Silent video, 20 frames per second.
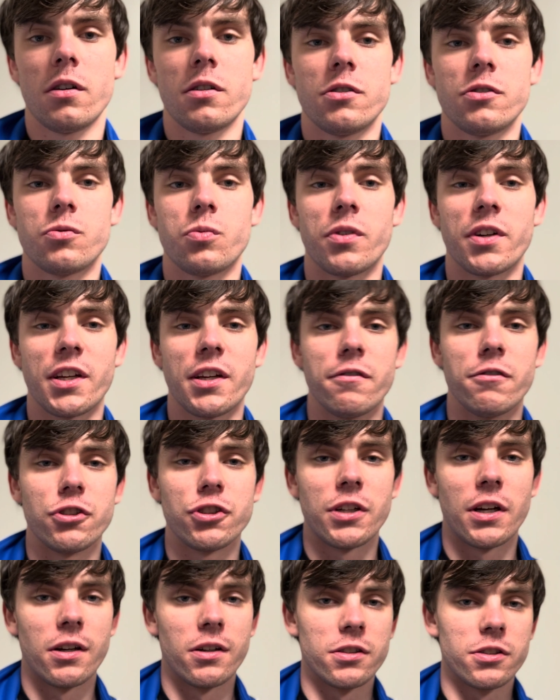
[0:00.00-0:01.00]
Just want to give a
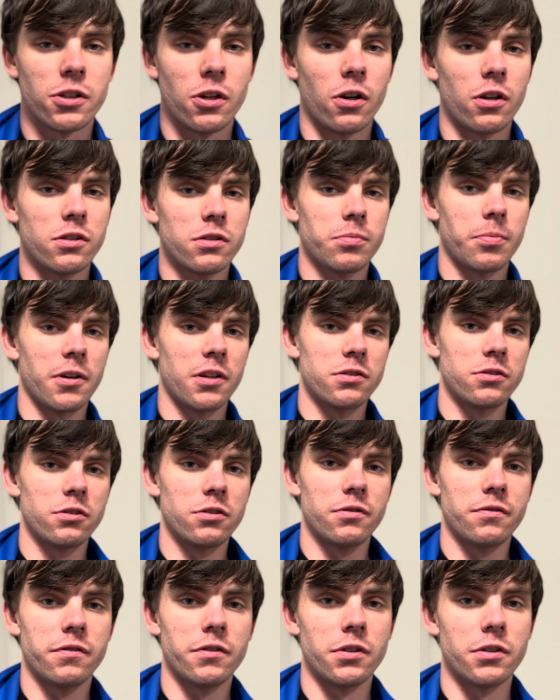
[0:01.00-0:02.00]
shout out to car sponsors
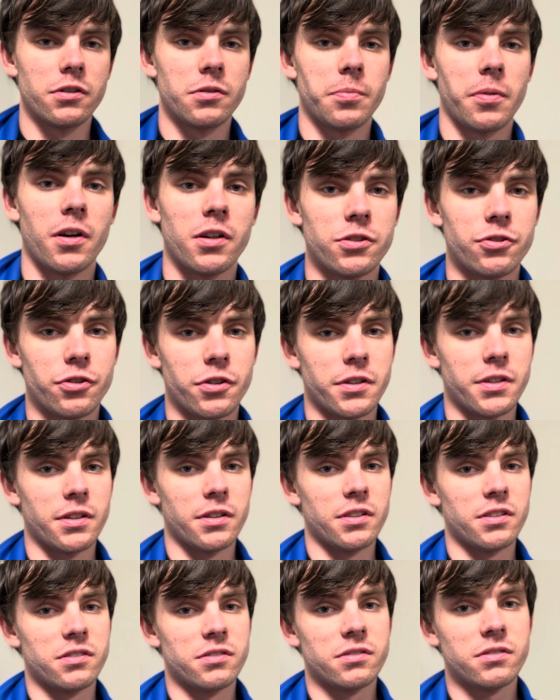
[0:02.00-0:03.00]
for sponsoring
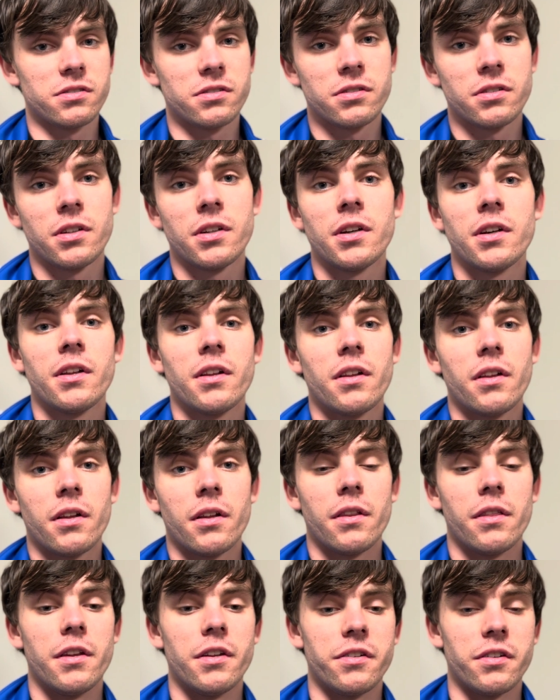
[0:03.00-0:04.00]

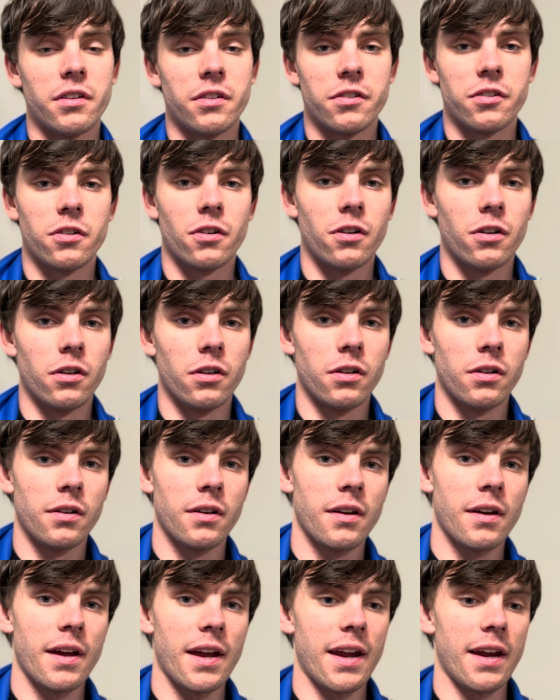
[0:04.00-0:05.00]
this install,
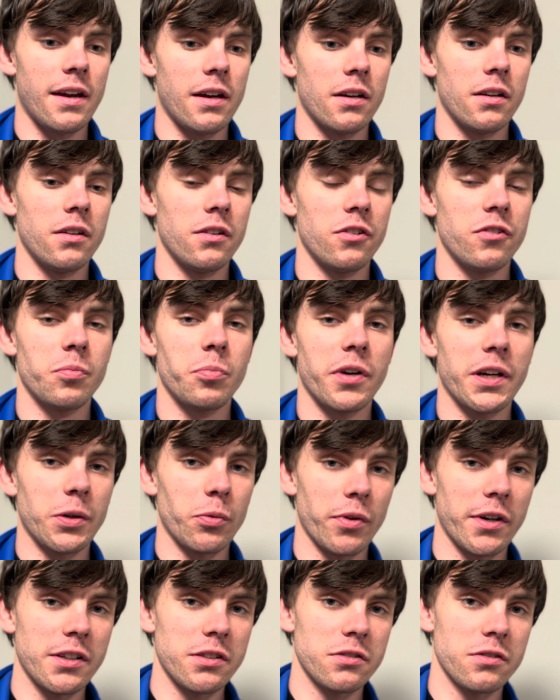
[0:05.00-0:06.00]
and Spring
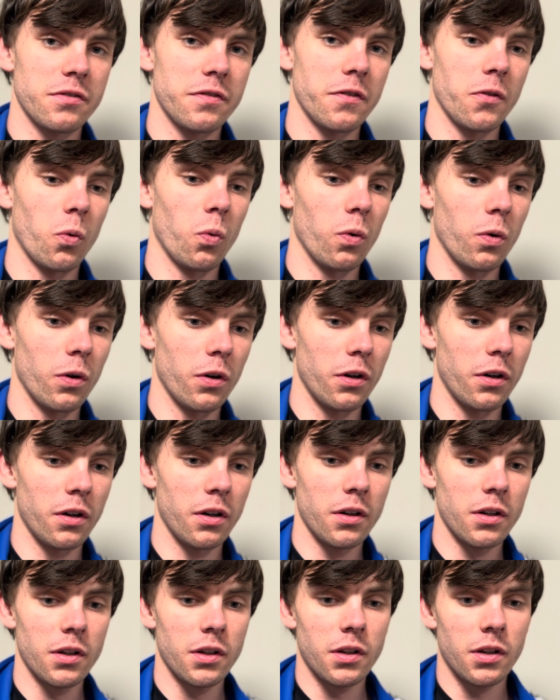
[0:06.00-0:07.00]
Rates for
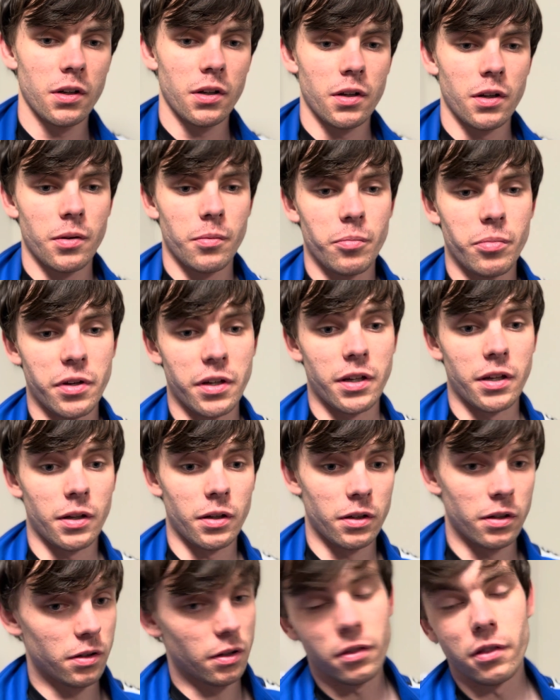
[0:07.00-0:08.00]
being
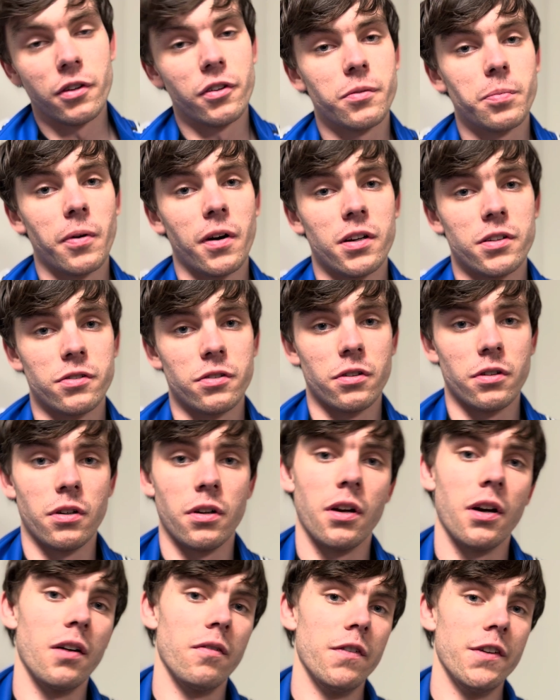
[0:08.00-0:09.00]
the sponsor
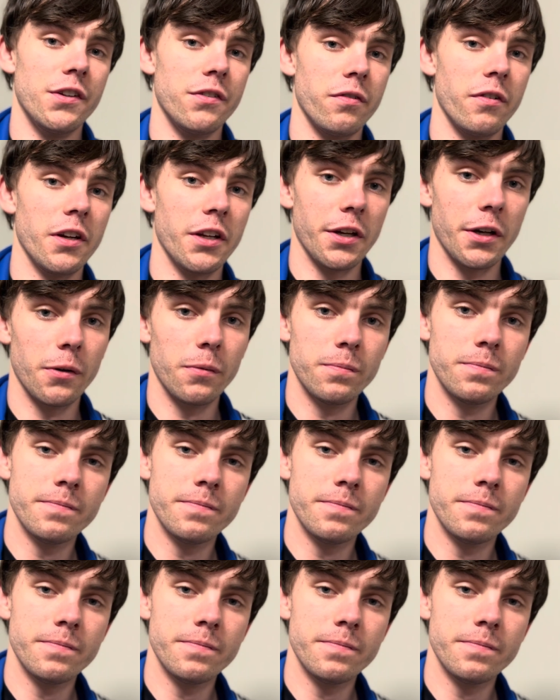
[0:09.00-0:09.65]
of this video.